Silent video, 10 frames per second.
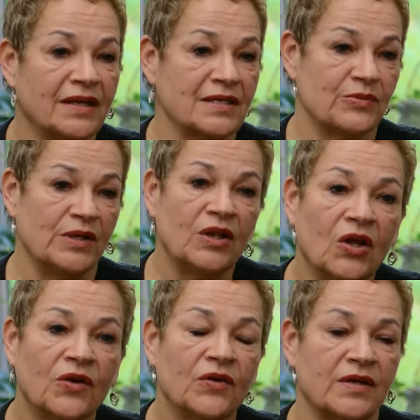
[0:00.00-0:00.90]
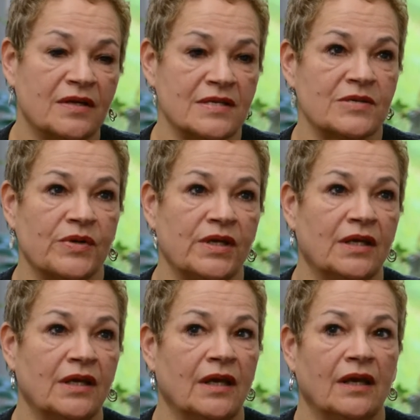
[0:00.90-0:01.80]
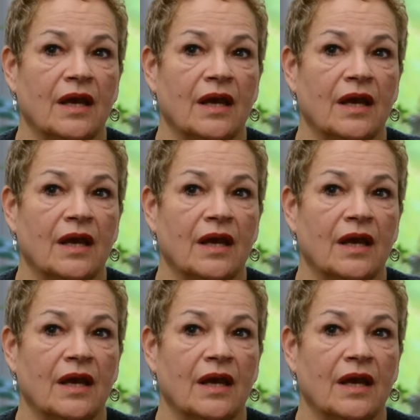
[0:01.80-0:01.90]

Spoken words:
and as learn and as we